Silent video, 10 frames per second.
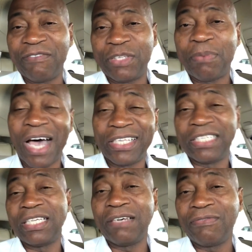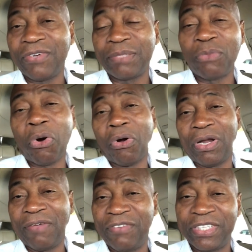If it's positive, it's
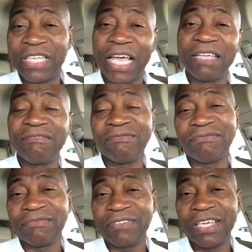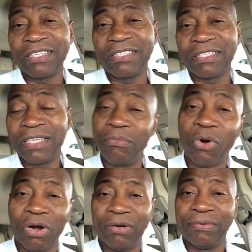moral. If it's negative, it's
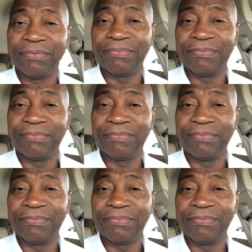immoral.